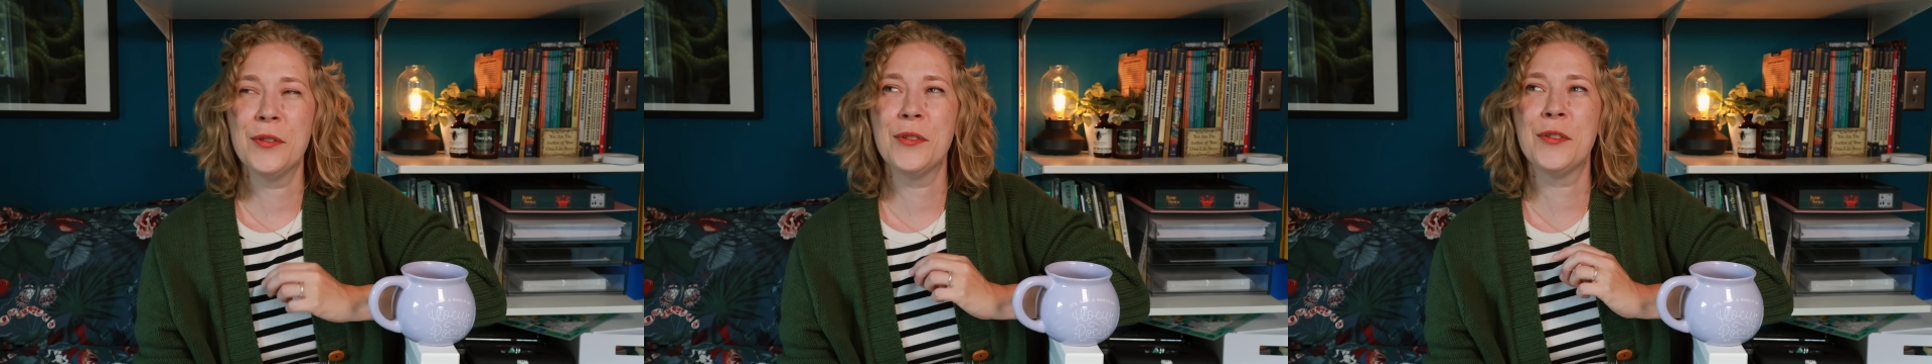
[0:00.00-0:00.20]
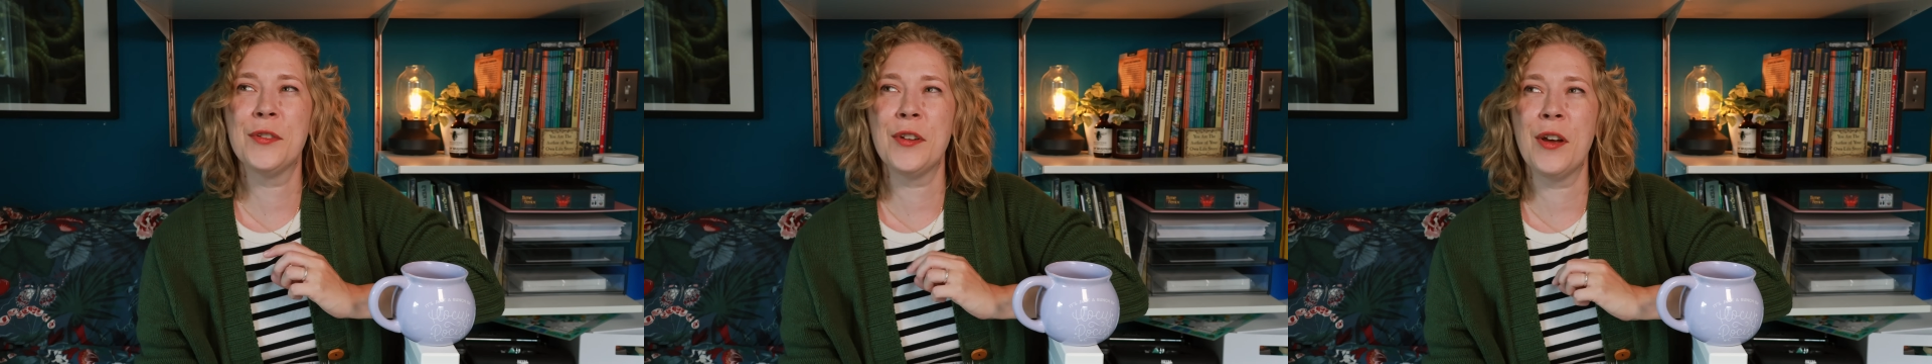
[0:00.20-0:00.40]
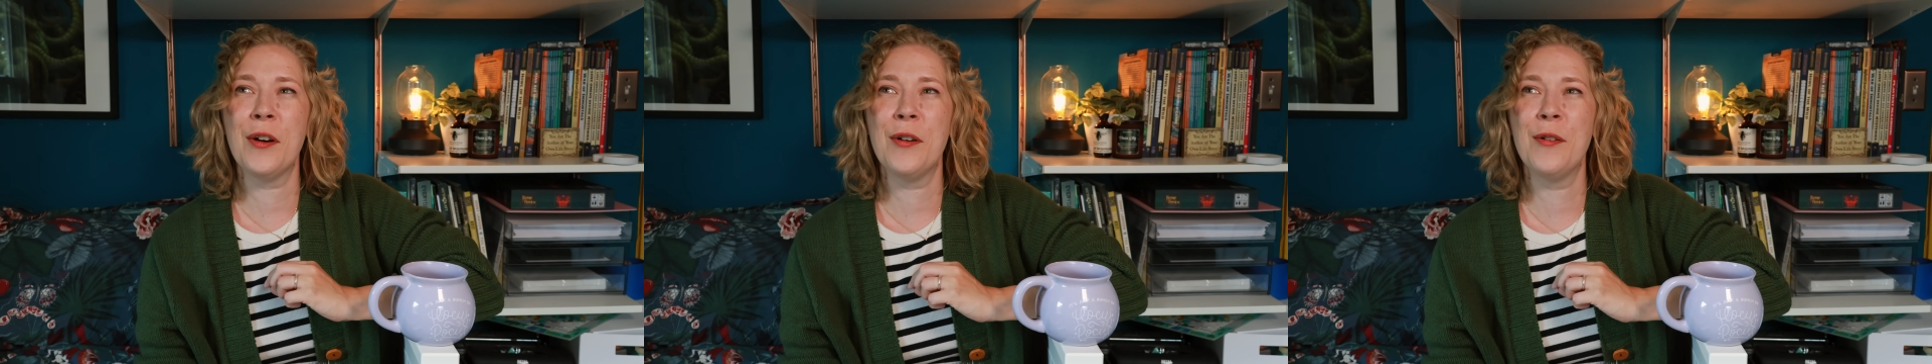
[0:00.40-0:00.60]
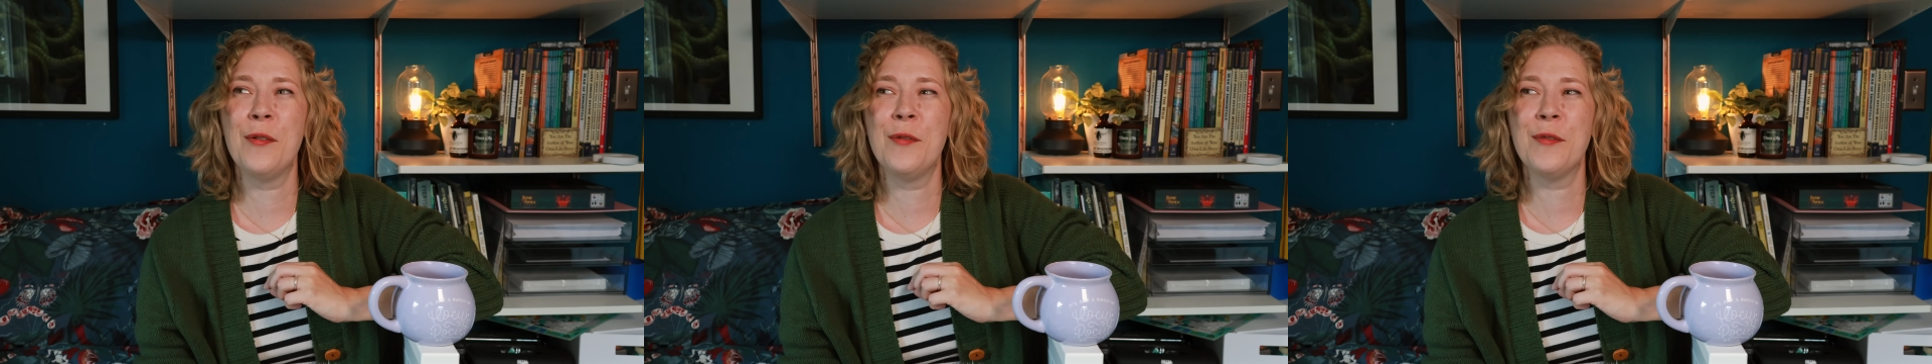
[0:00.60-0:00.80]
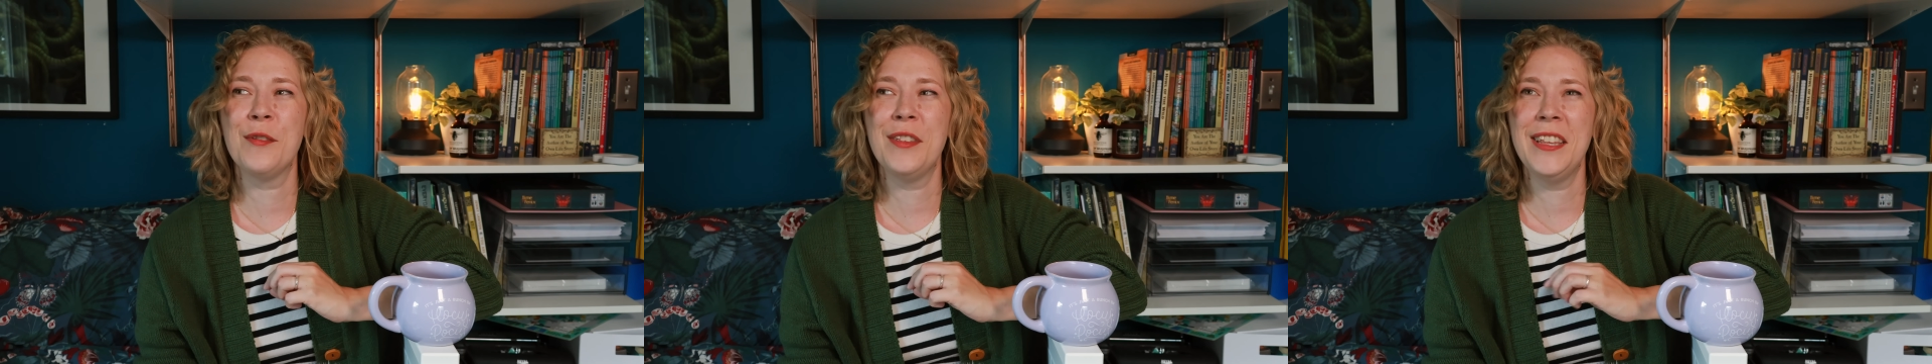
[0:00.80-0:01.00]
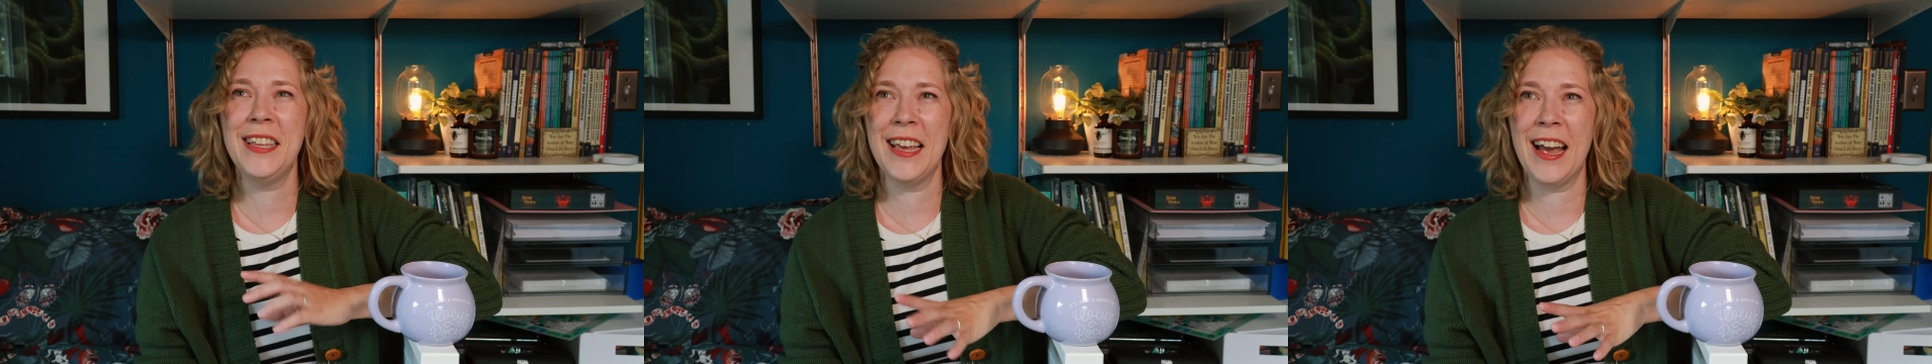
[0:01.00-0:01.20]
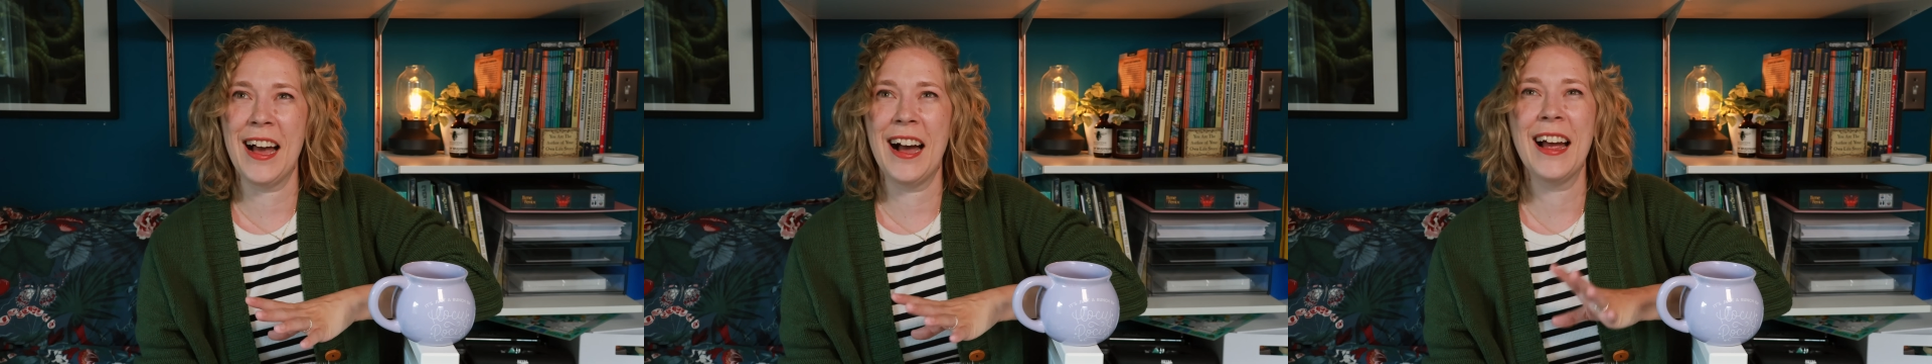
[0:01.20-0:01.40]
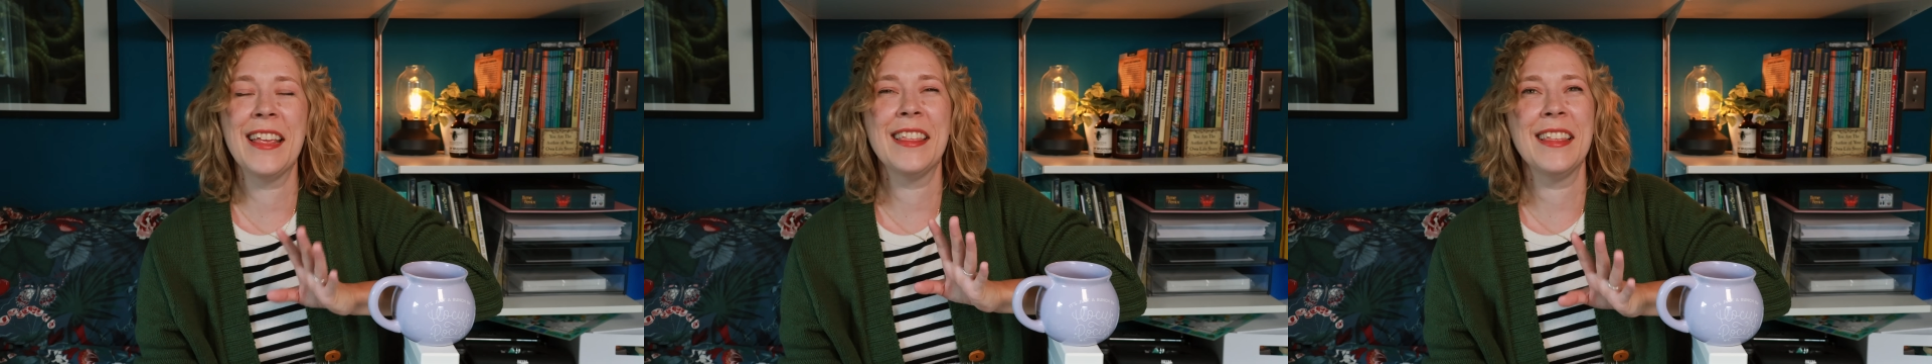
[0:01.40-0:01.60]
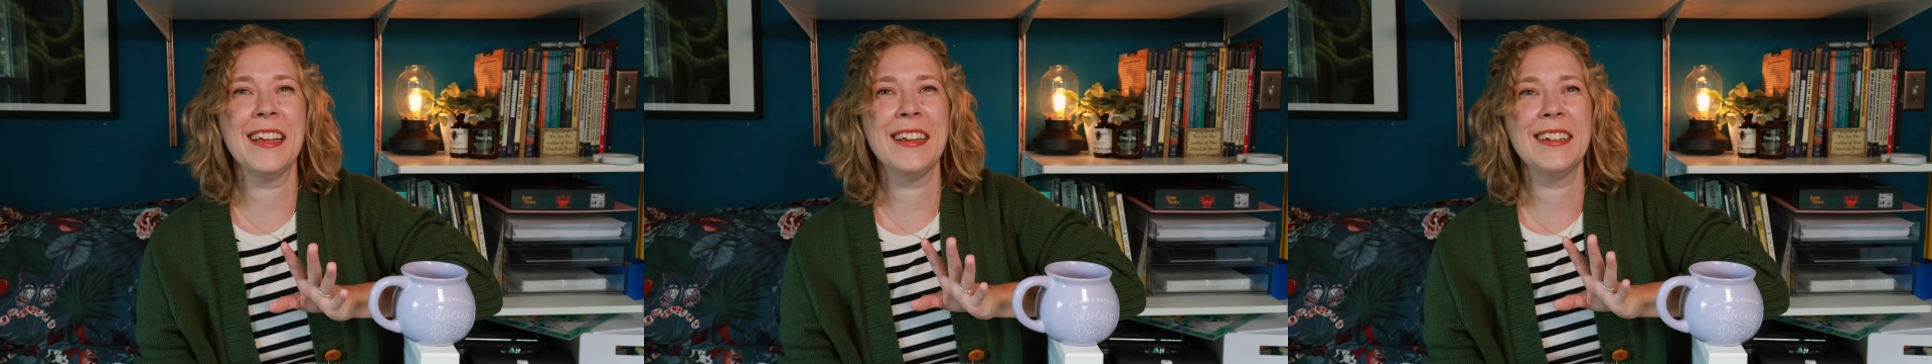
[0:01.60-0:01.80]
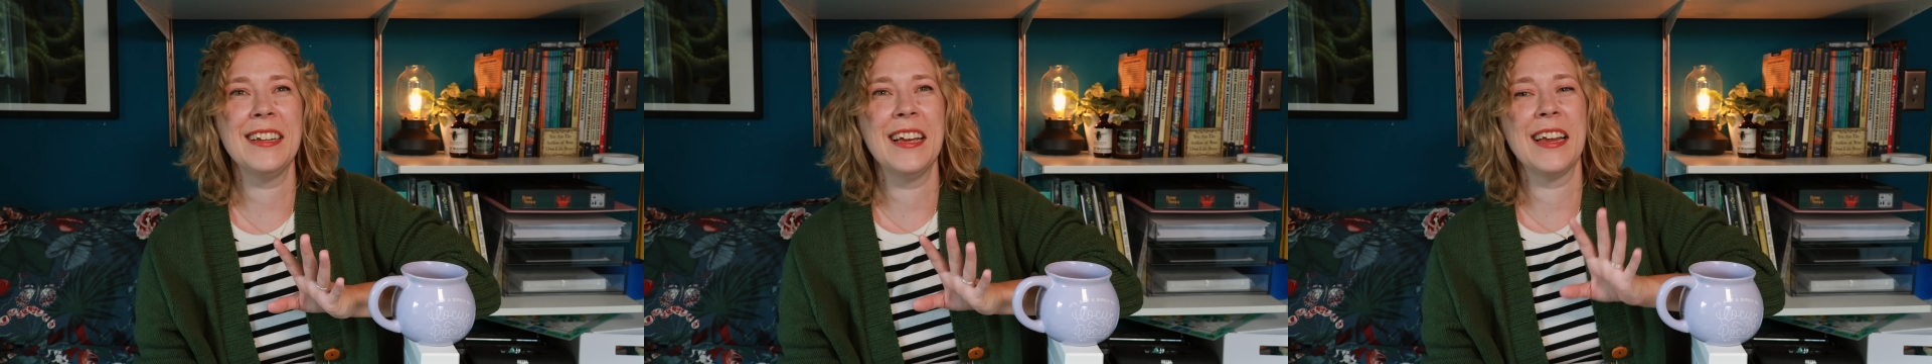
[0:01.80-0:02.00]
So yeah, I
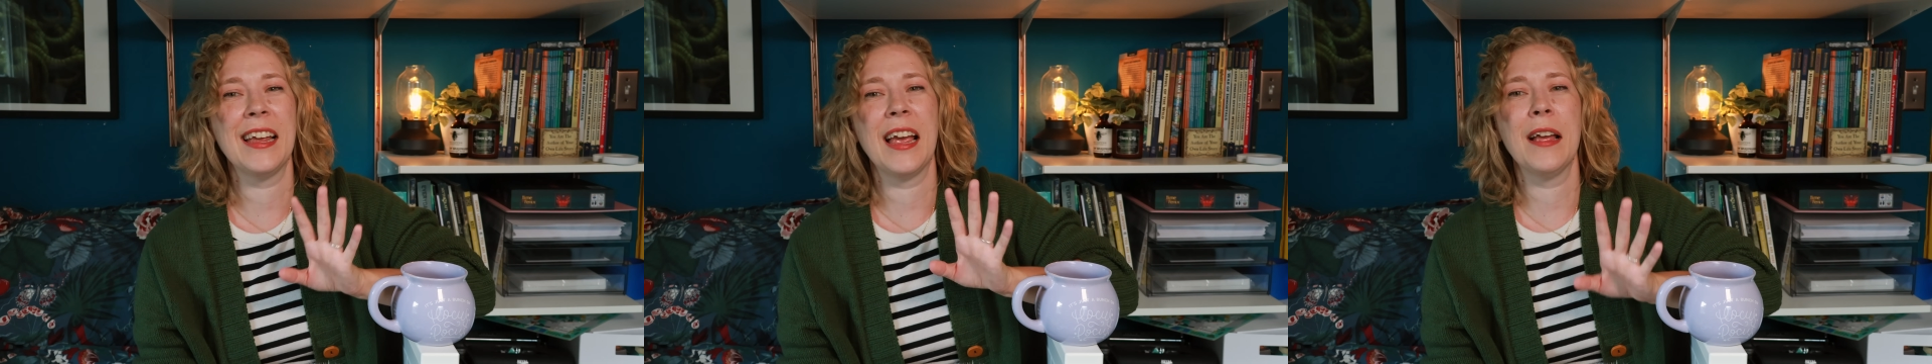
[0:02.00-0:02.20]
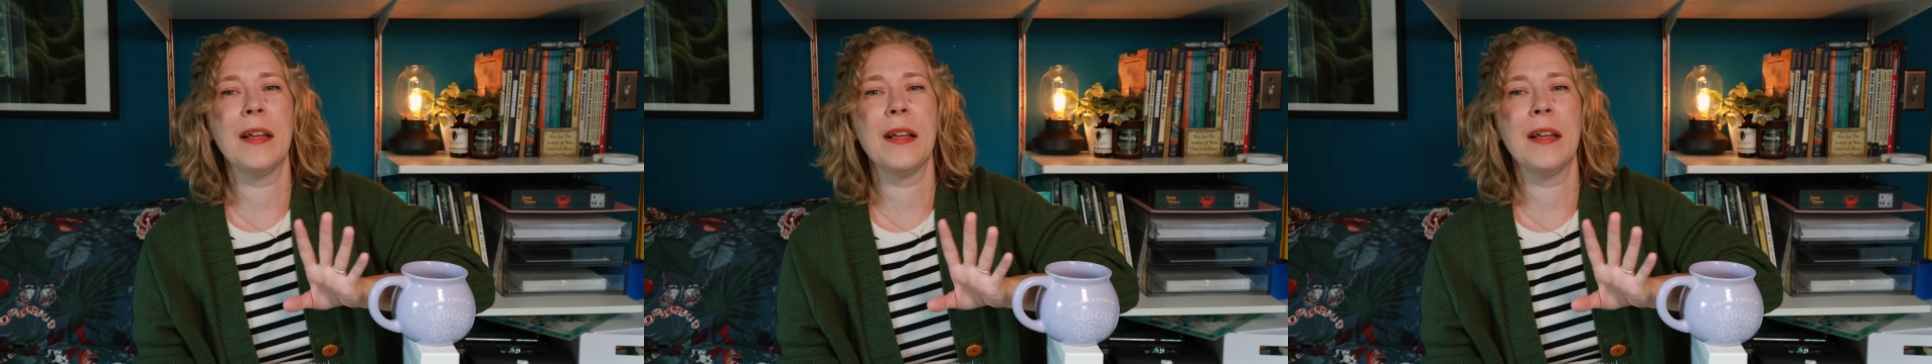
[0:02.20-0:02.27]
think like,